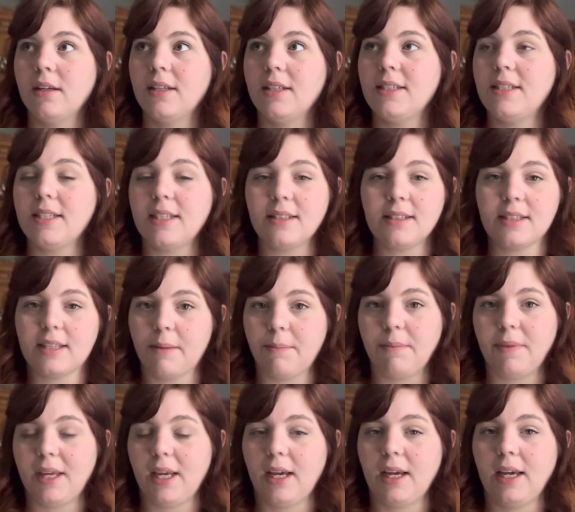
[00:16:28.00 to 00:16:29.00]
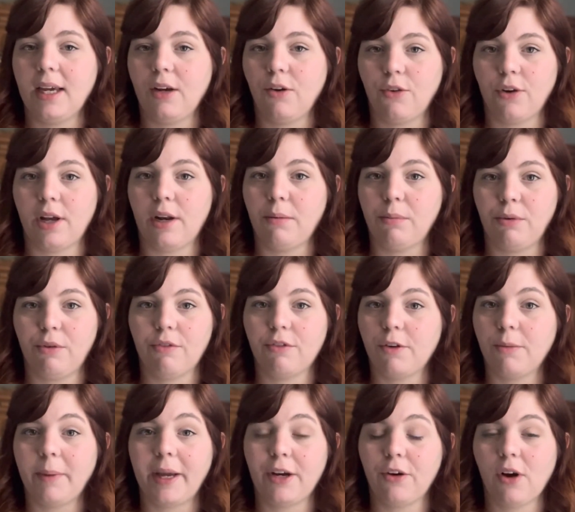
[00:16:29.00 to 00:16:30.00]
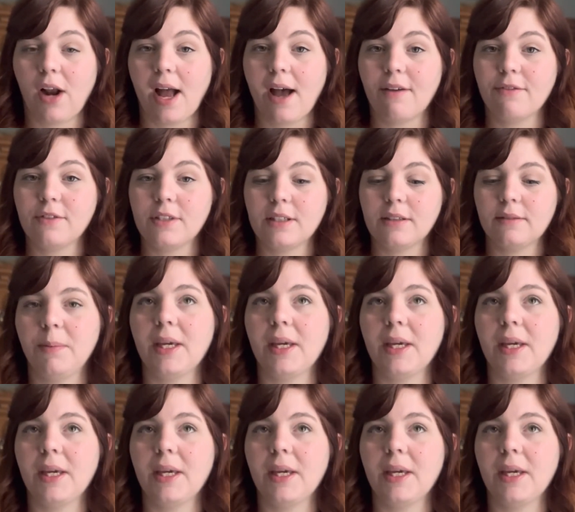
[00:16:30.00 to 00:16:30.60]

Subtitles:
did something incredible for my craft.